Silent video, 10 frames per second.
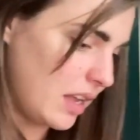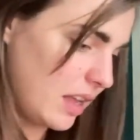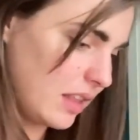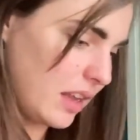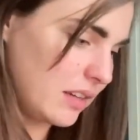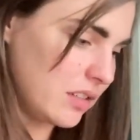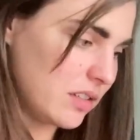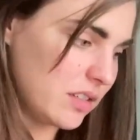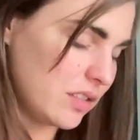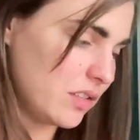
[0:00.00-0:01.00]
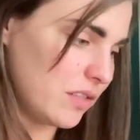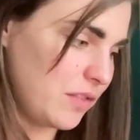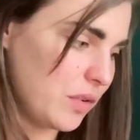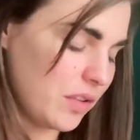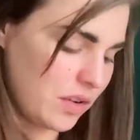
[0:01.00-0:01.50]
And then just there's a
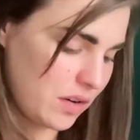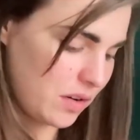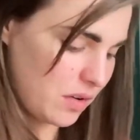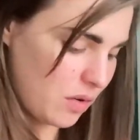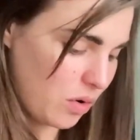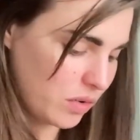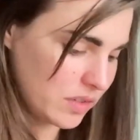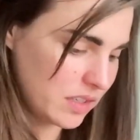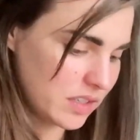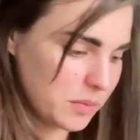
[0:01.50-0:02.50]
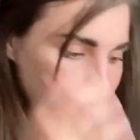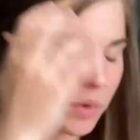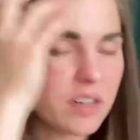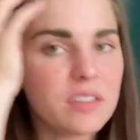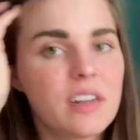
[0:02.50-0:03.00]
few other holes in some
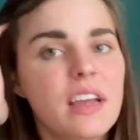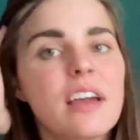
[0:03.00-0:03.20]
sweaters that I